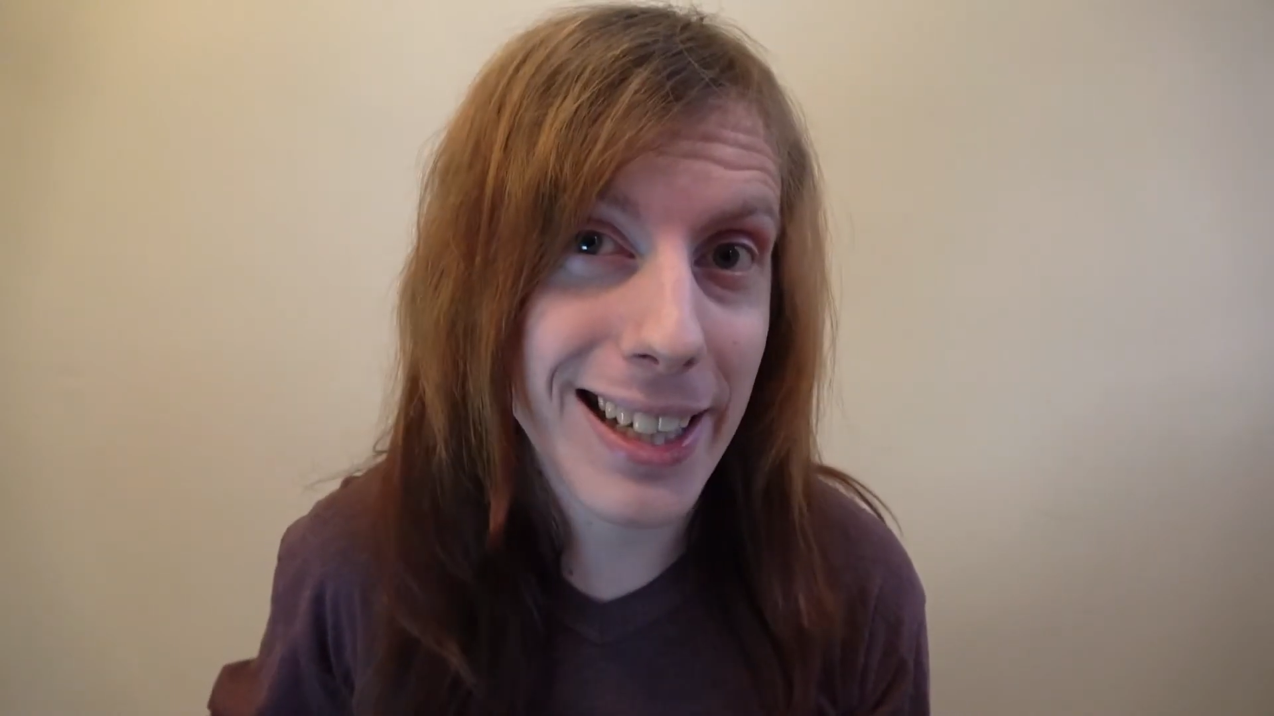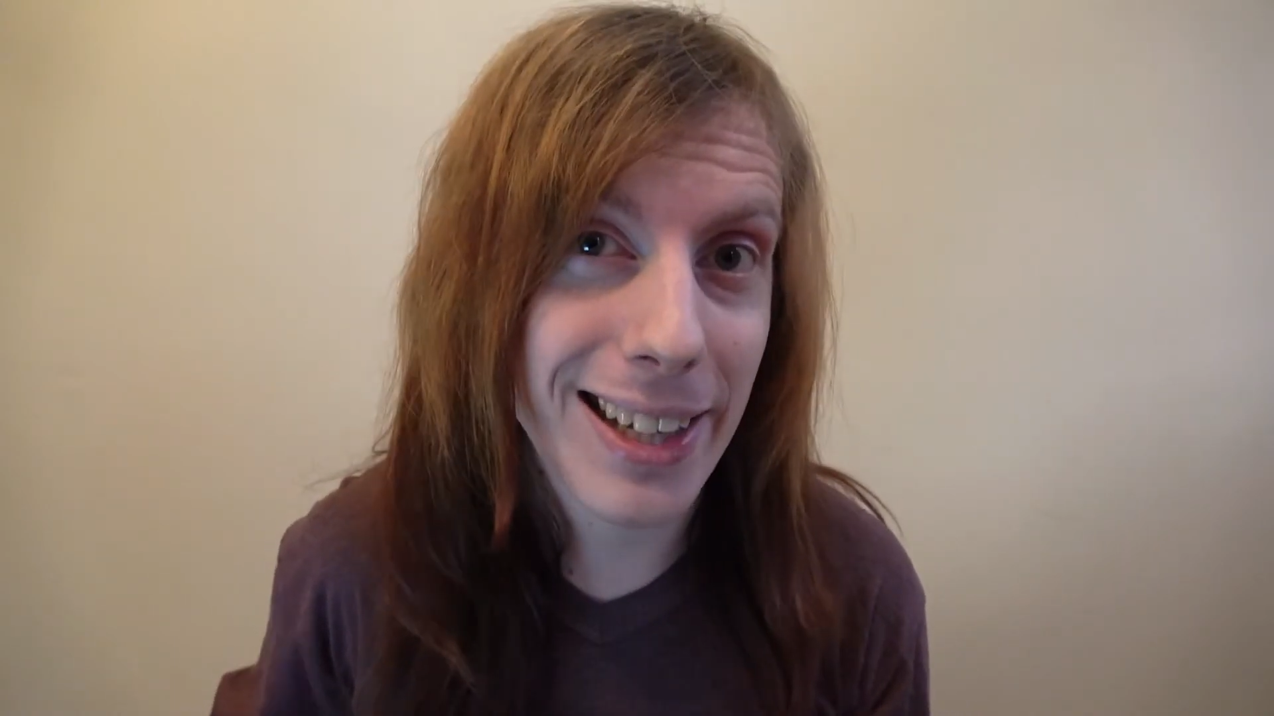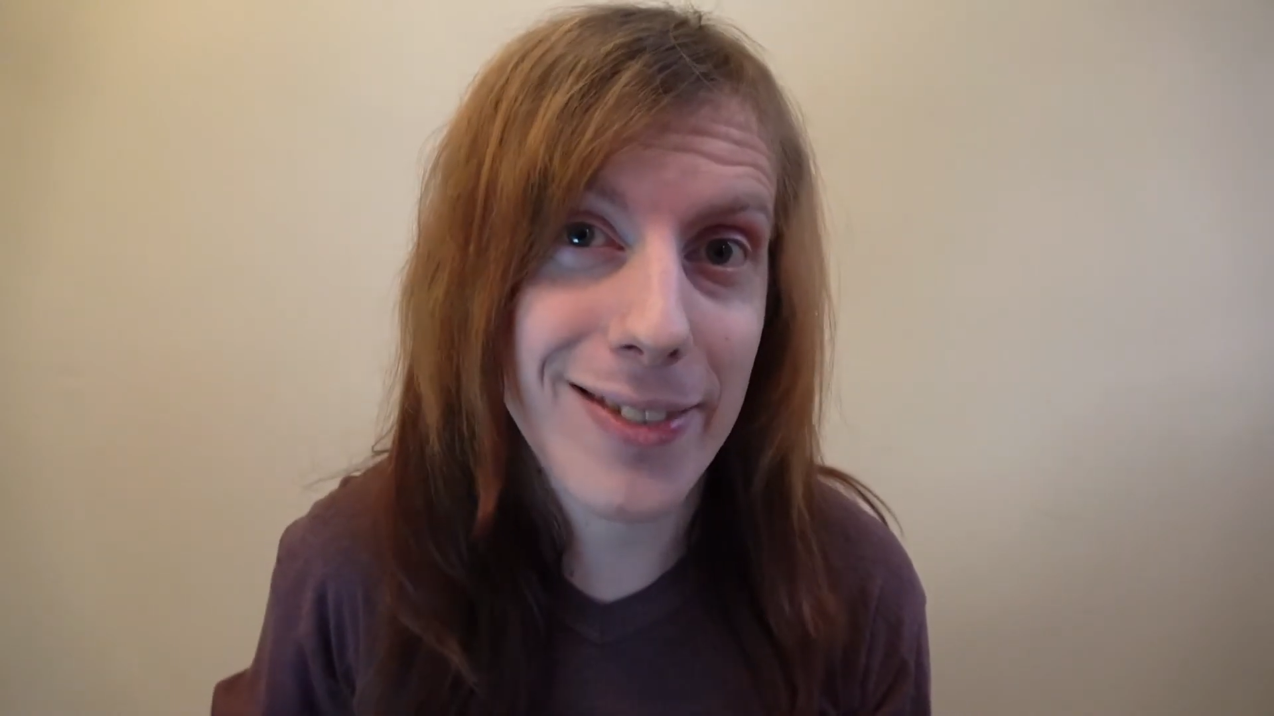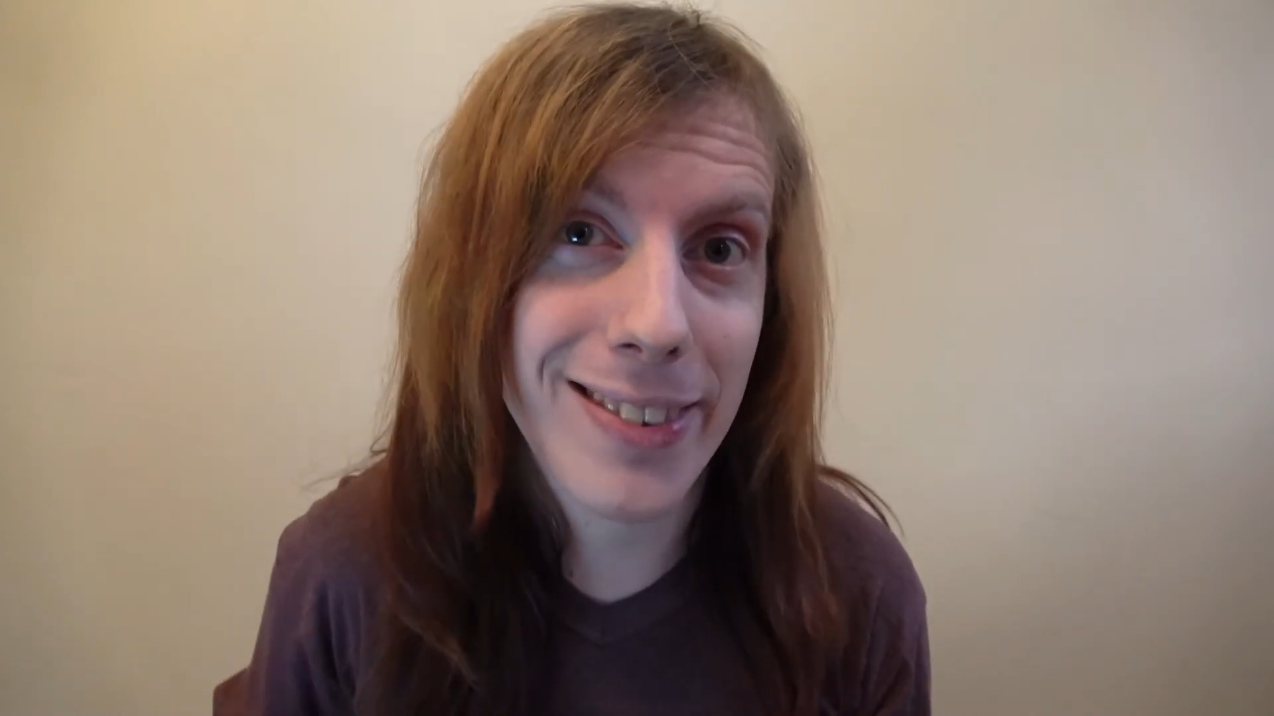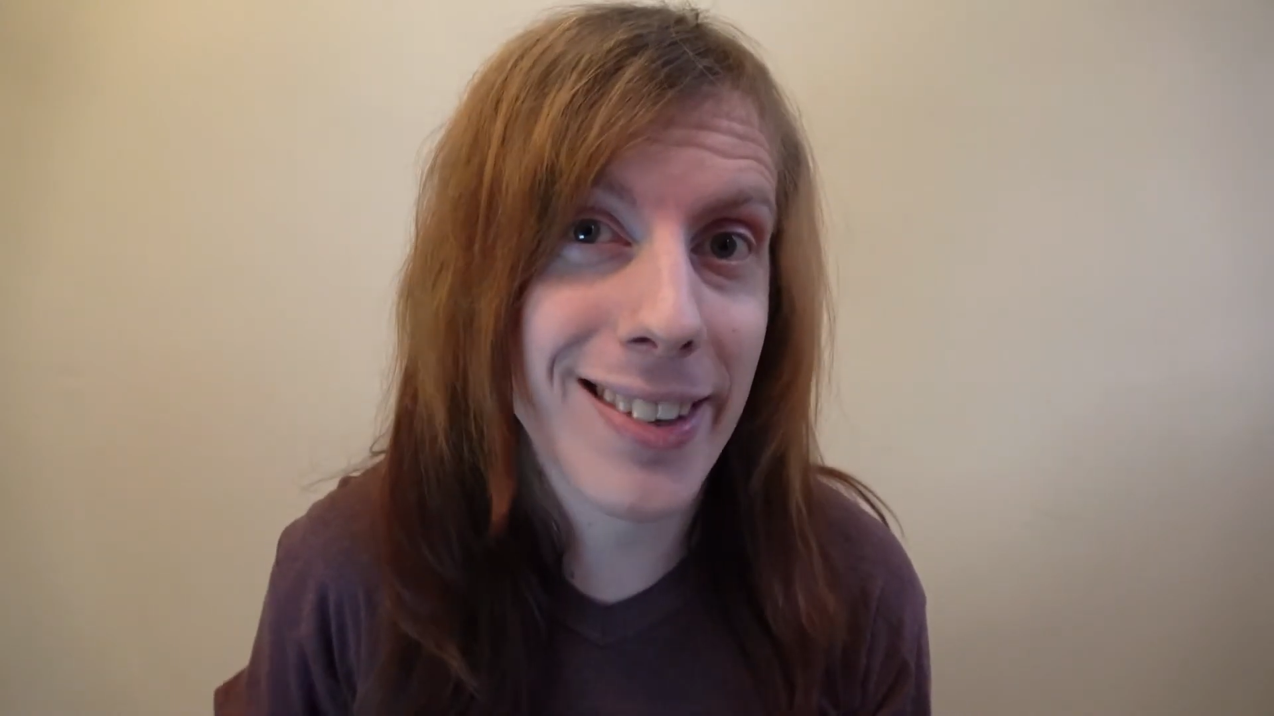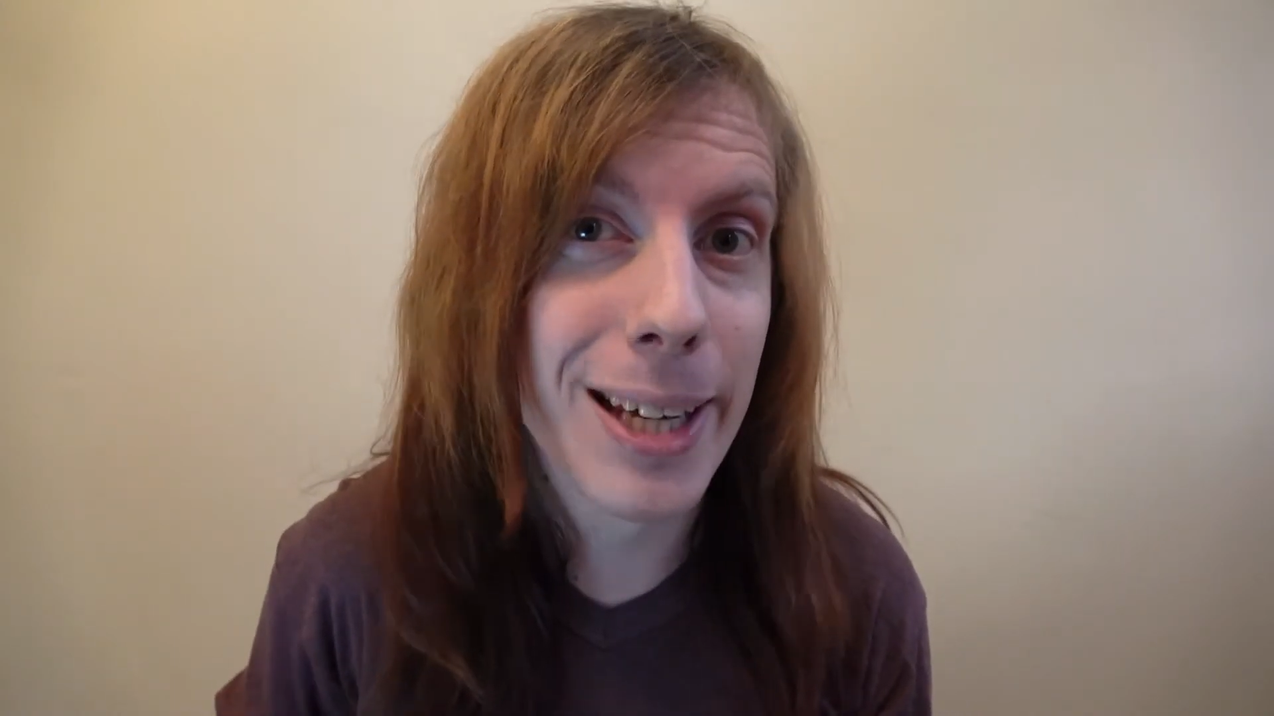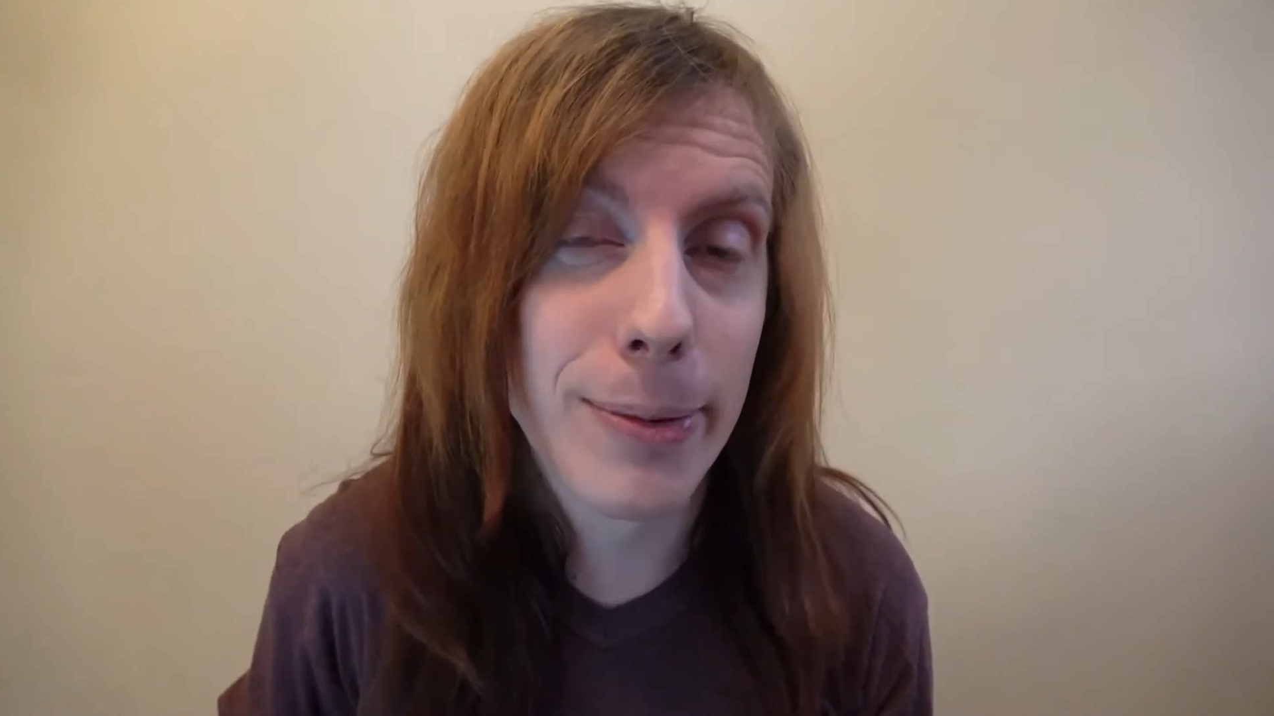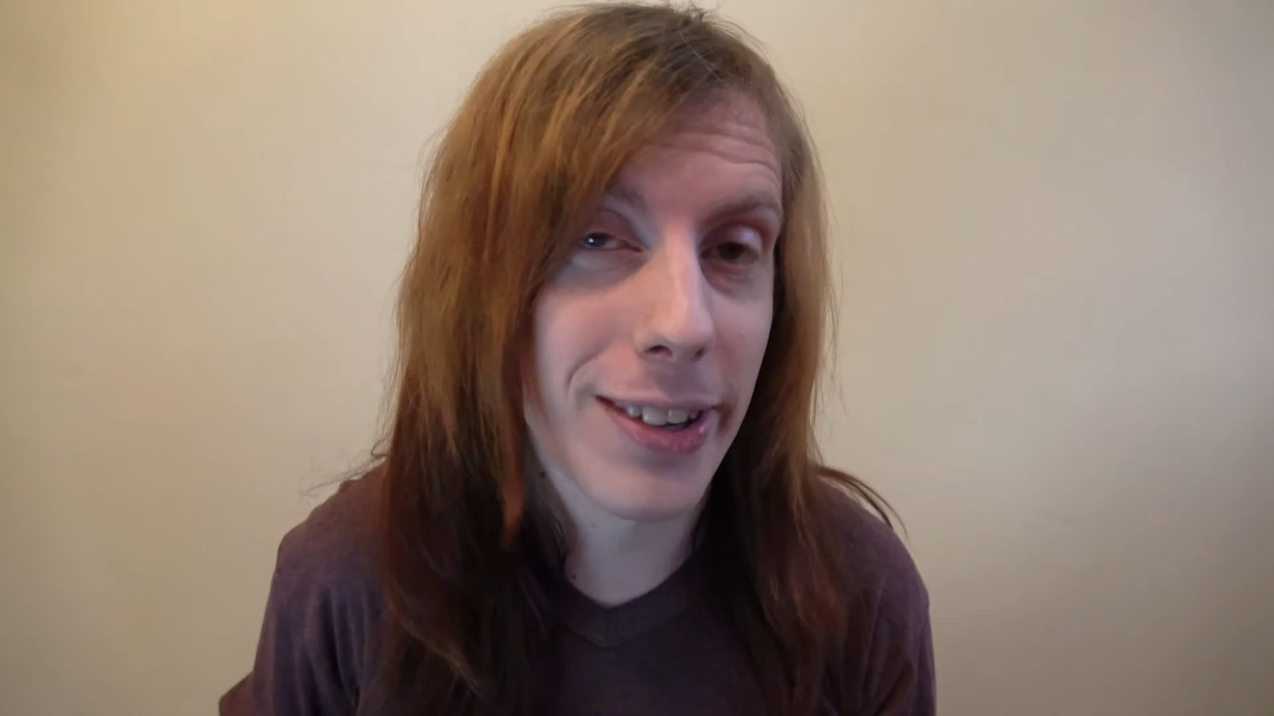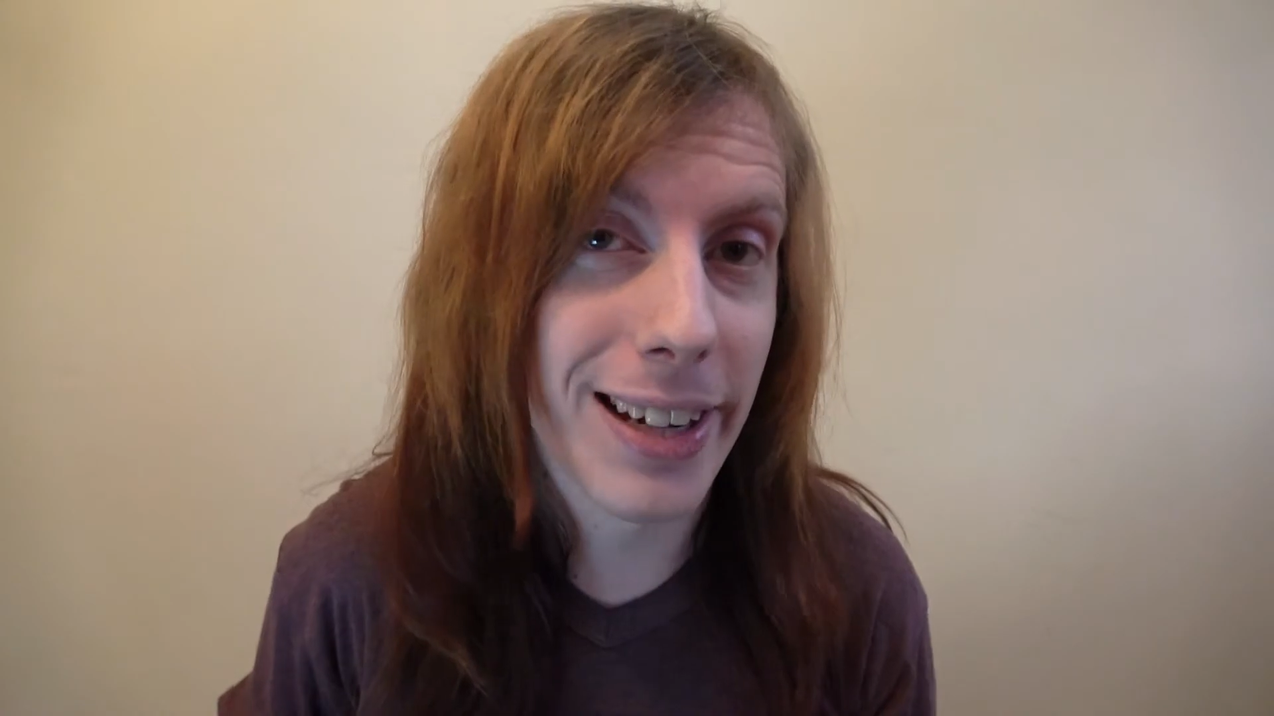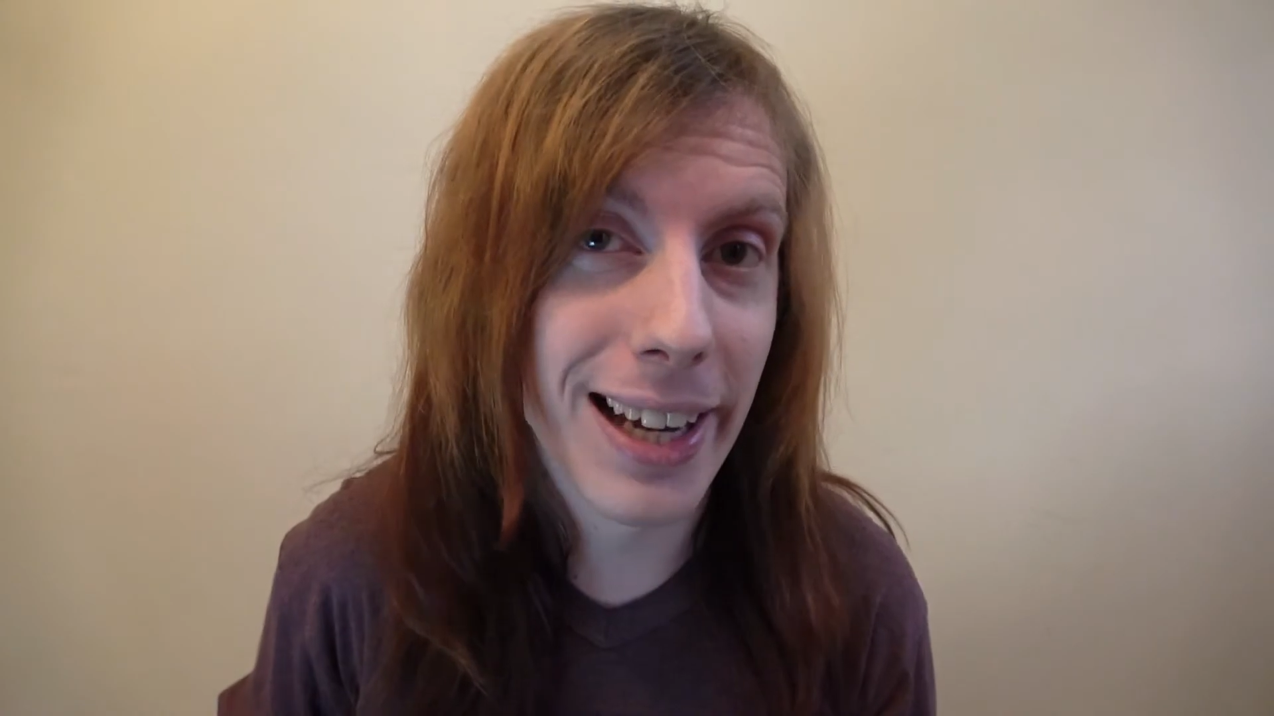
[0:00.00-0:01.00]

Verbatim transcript: give tips on